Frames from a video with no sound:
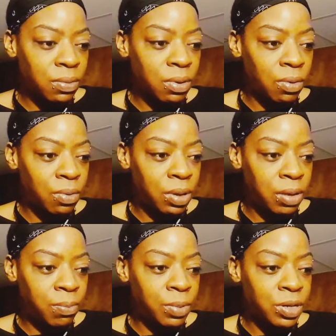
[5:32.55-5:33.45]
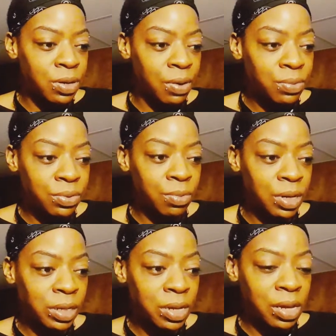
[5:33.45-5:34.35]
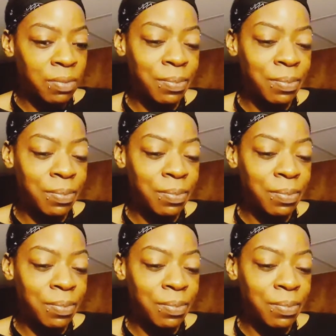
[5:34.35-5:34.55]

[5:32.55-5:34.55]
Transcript: don't know if we don't do anything,